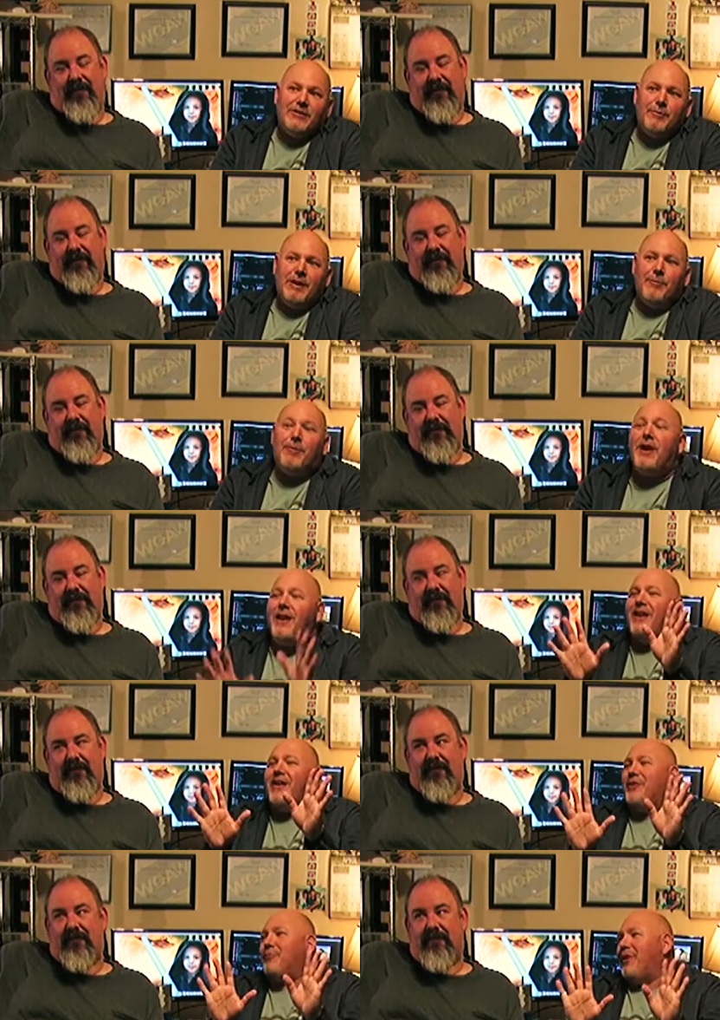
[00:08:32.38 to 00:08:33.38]
Speaker 1: to be. But on
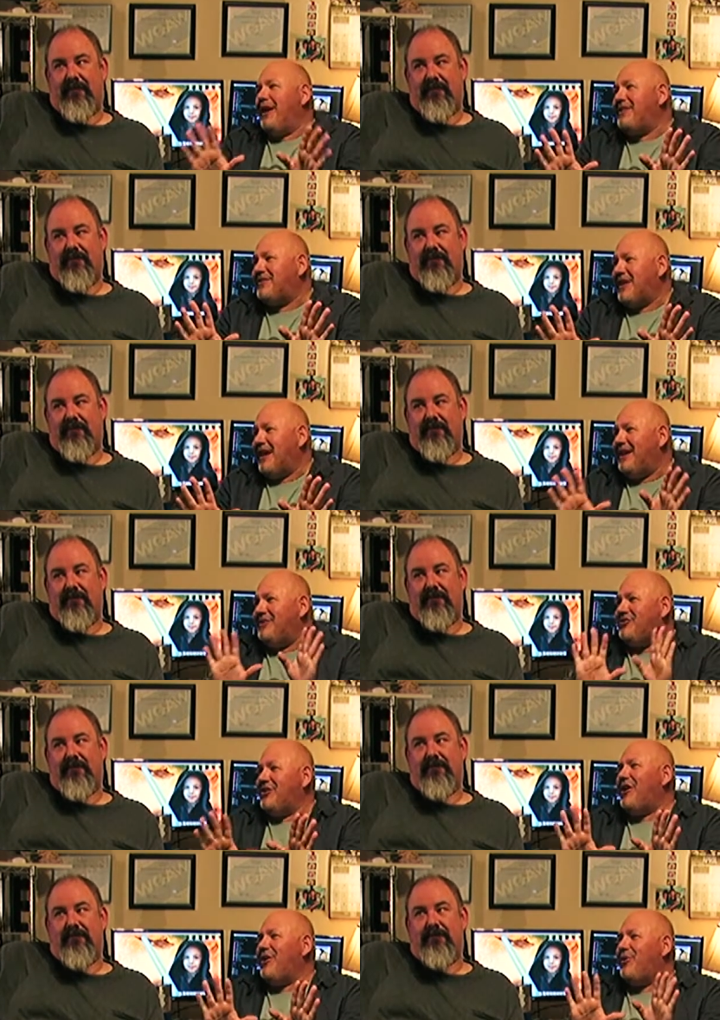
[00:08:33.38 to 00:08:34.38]
the bright side,
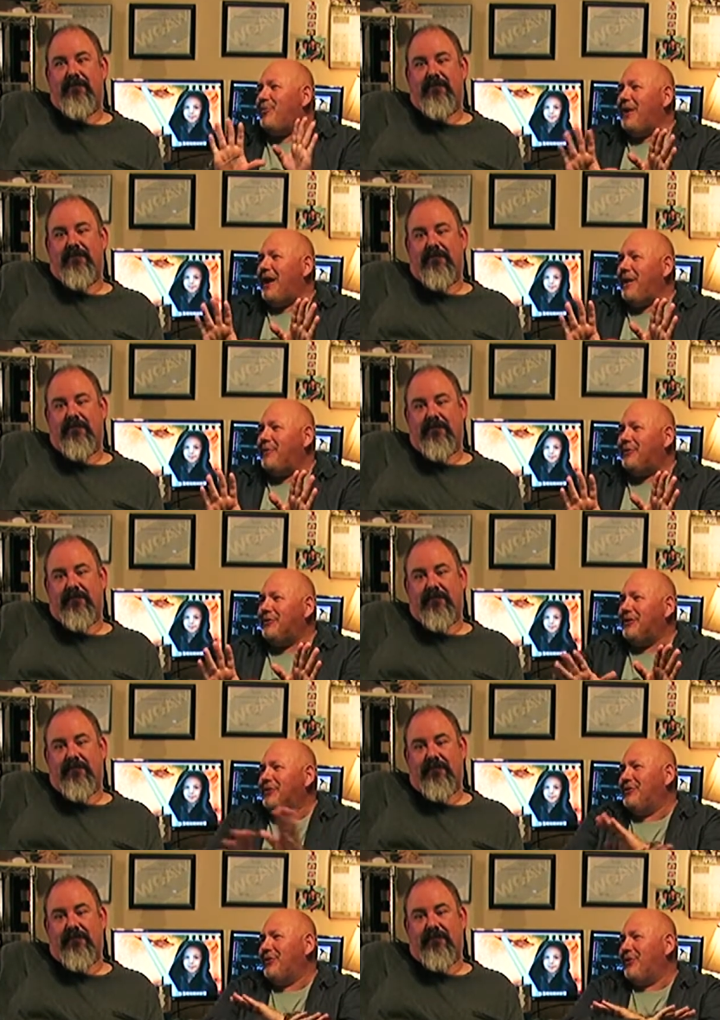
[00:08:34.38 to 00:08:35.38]
Jerry will be able
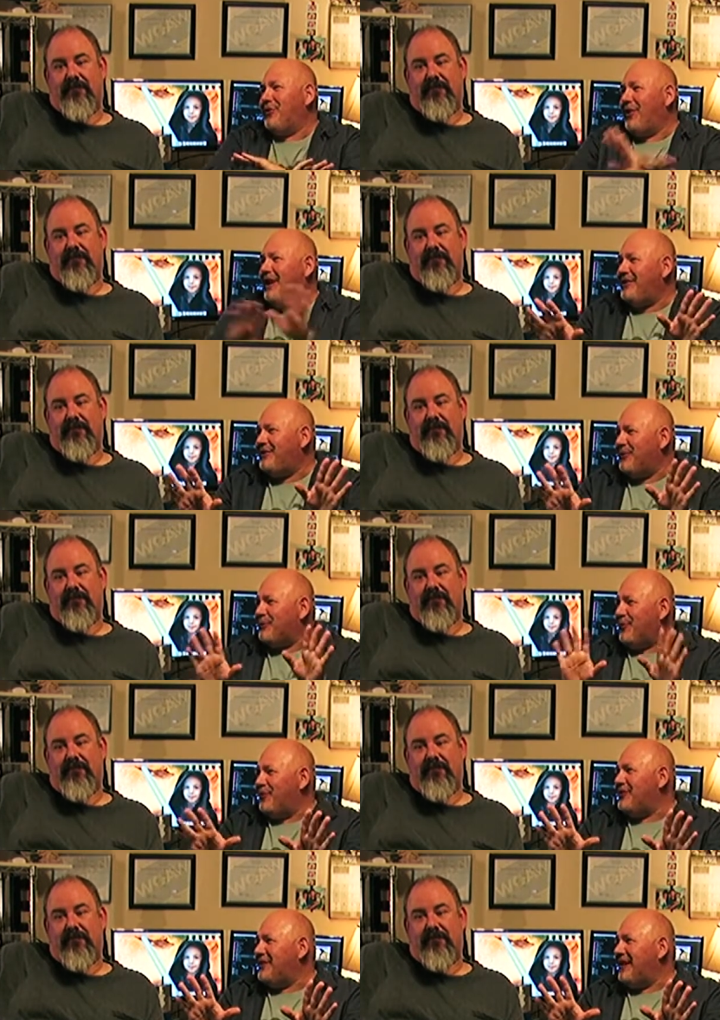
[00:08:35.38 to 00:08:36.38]
to go crazy with
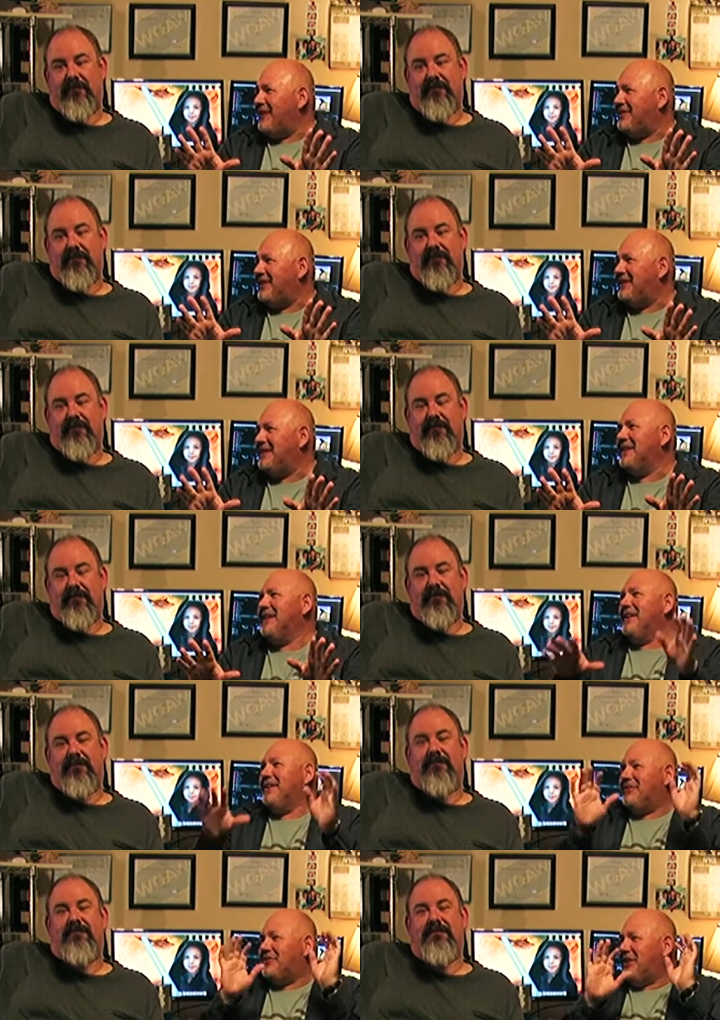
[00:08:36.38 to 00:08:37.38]
merchandising,
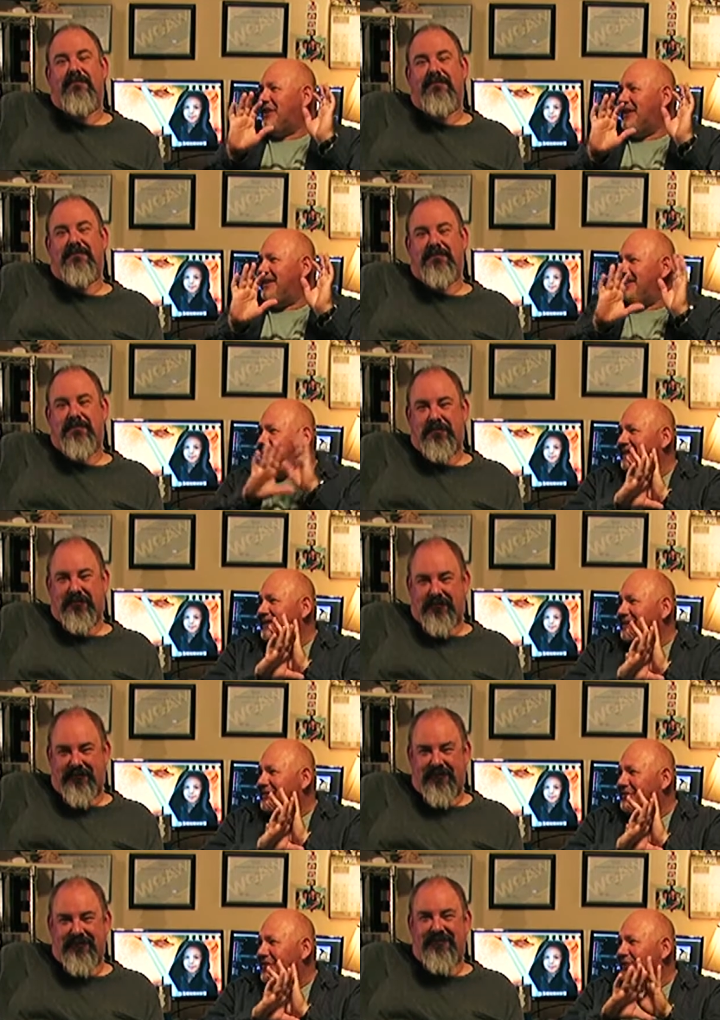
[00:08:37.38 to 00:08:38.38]
selling
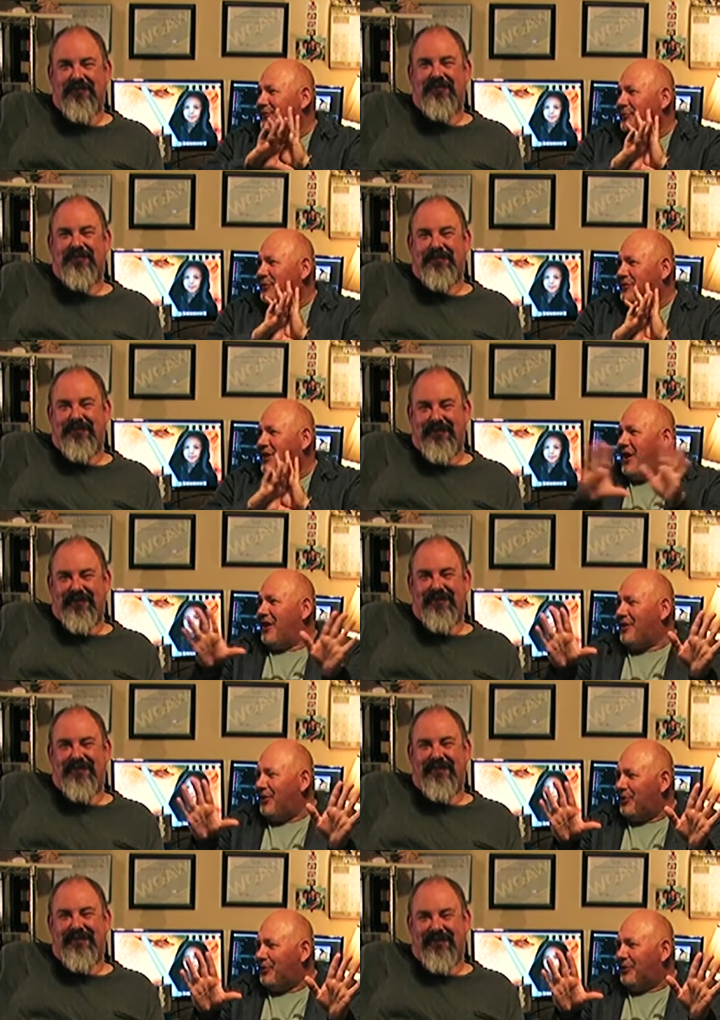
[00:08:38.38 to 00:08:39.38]
stuff with
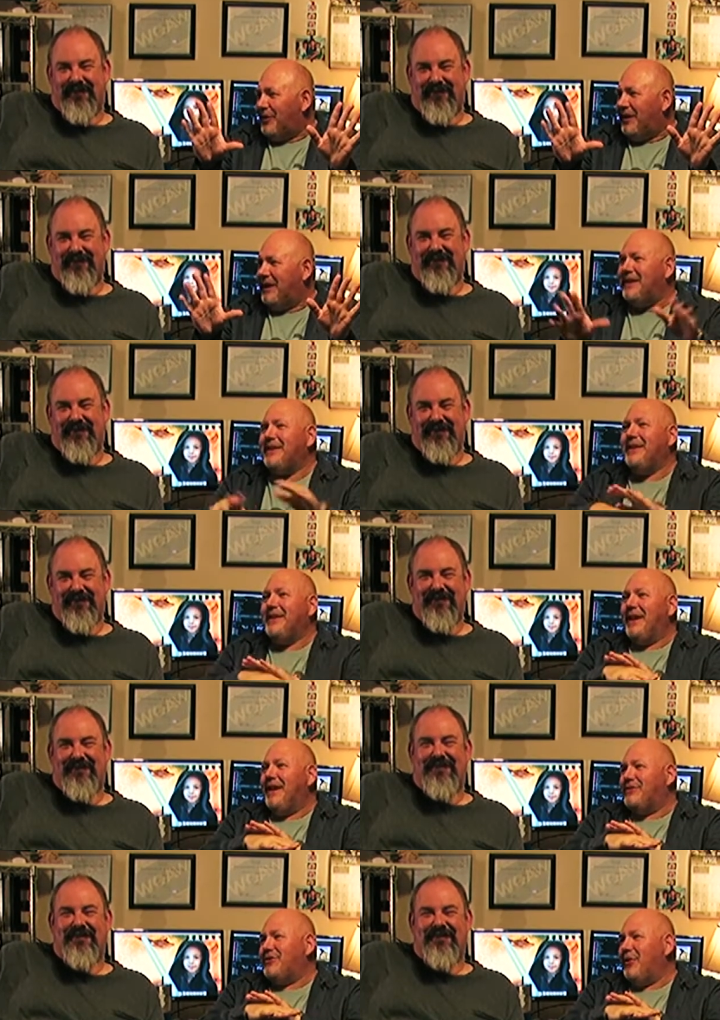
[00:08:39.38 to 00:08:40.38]
taco on it,
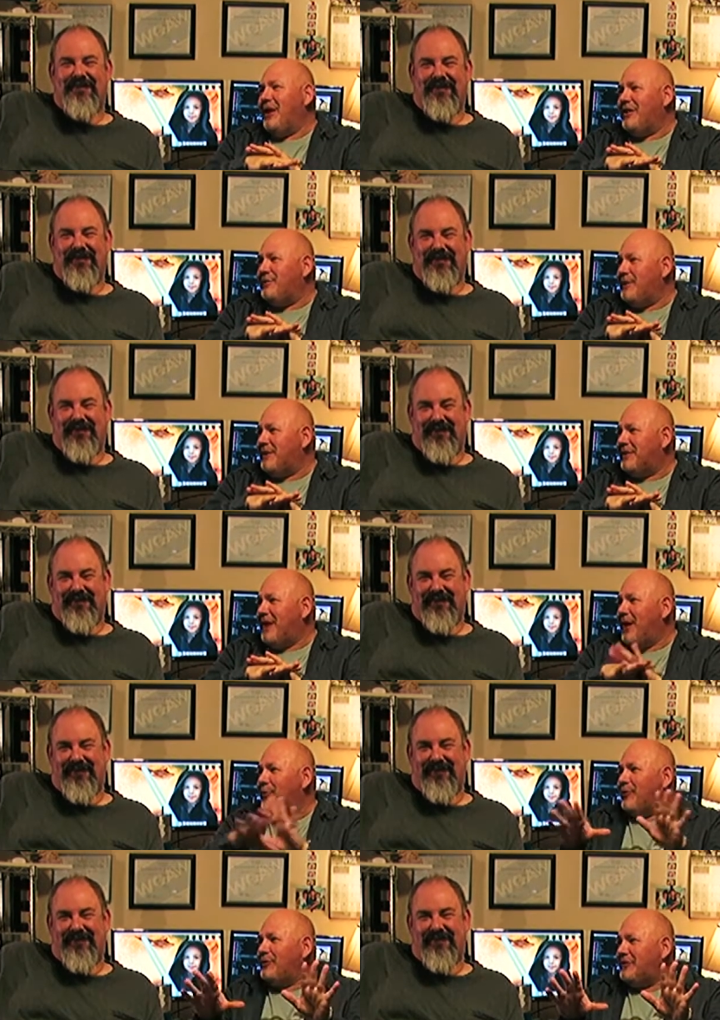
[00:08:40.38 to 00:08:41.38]
and so I expect
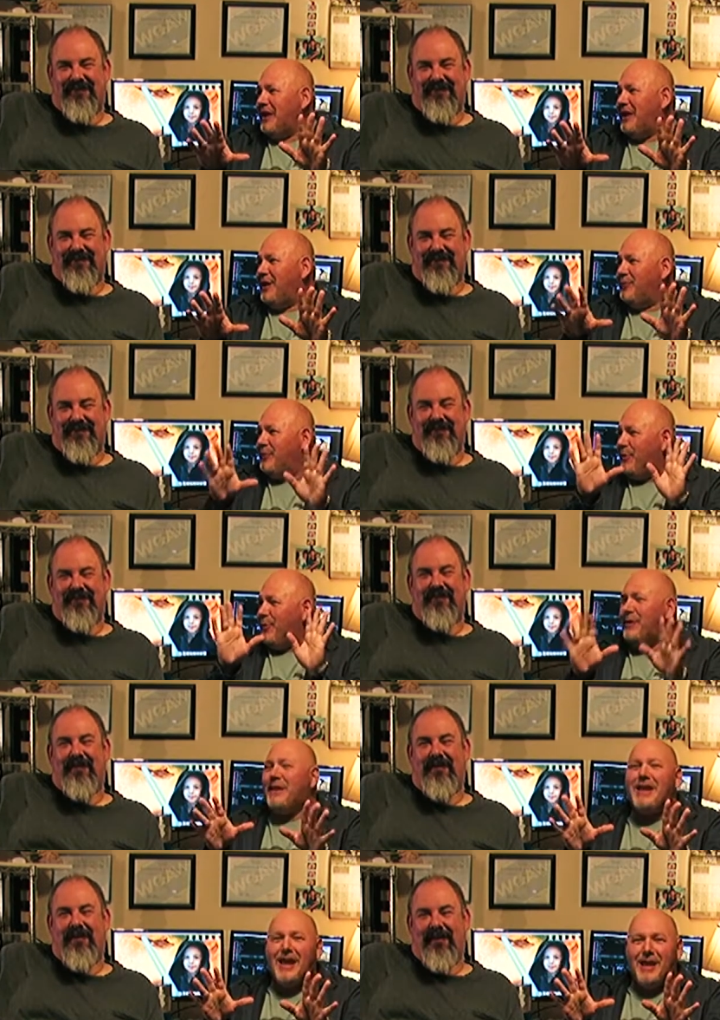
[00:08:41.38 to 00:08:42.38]
Cowboy Stadium to be
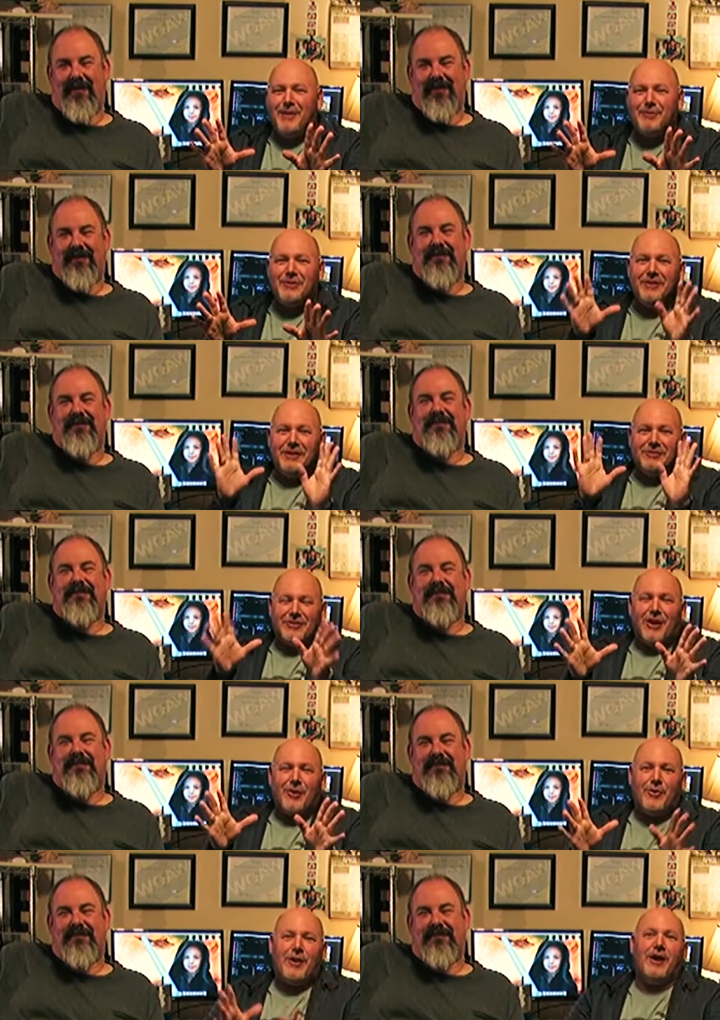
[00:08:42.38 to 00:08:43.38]
renamed
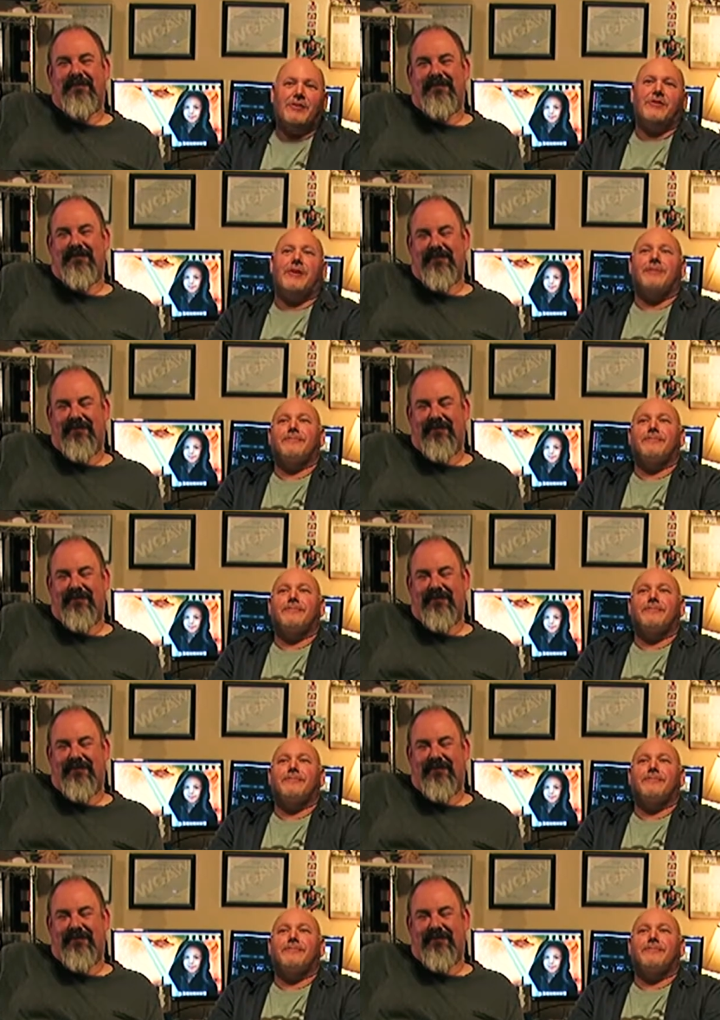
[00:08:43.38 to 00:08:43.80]
Taco Casa.